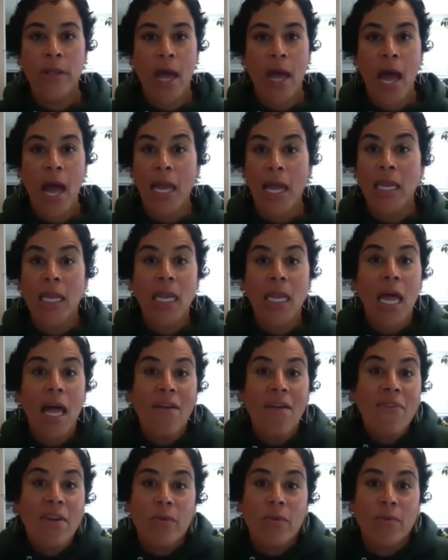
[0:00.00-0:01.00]

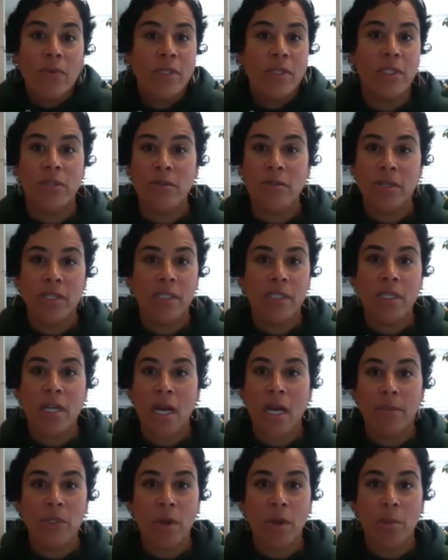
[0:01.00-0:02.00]
love it when students
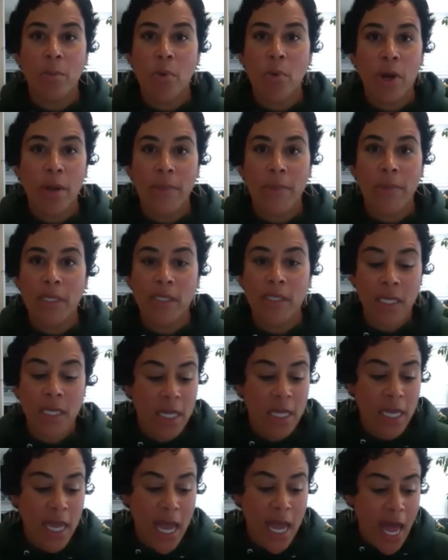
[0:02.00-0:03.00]
come to appointments
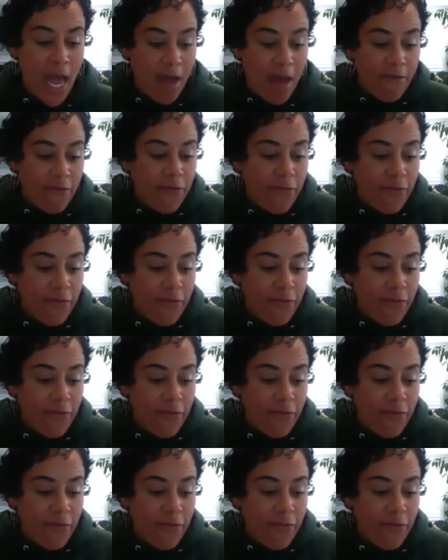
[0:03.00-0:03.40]
and they have